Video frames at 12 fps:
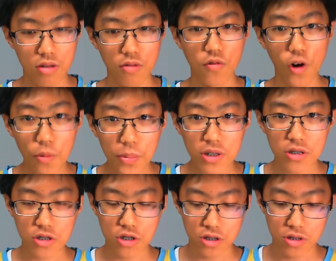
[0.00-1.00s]

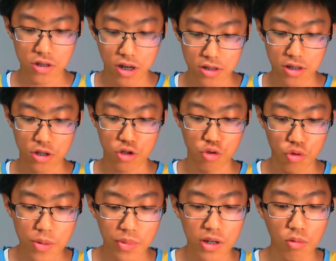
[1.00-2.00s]
Vulpix just does
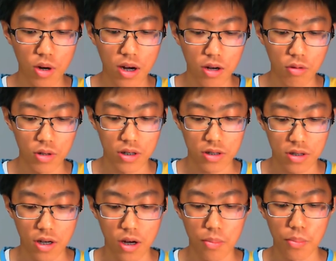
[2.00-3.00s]
extremely well with
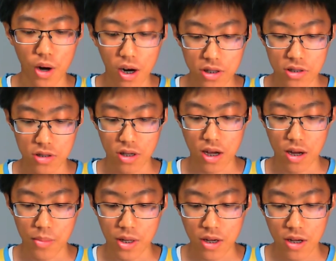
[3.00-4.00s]
Body
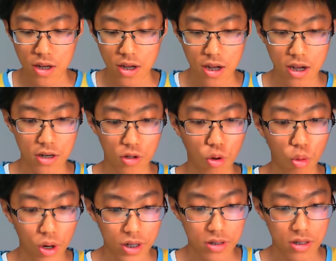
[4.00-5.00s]
Slam and
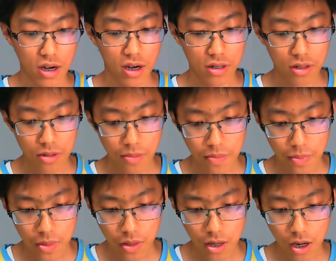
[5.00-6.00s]
Quick Attack.
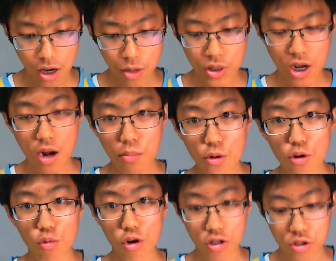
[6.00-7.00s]
I mean,
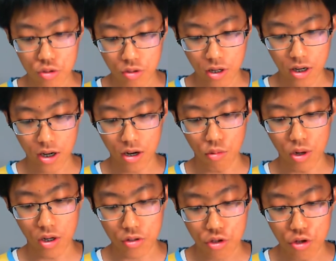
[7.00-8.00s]
Emperor works
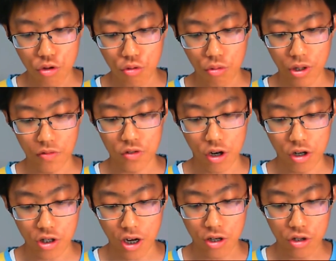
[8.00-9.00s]
well too with
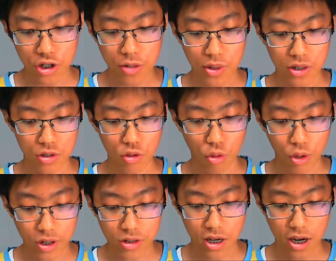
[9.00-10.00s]
charging energy, but
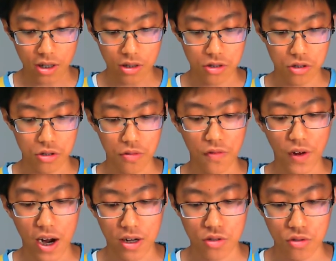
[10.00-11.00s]
Quick Attack is just
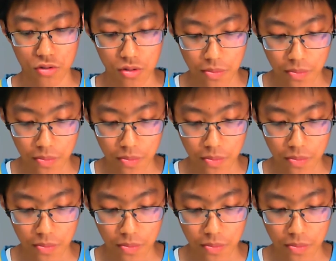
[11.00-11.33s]
faster.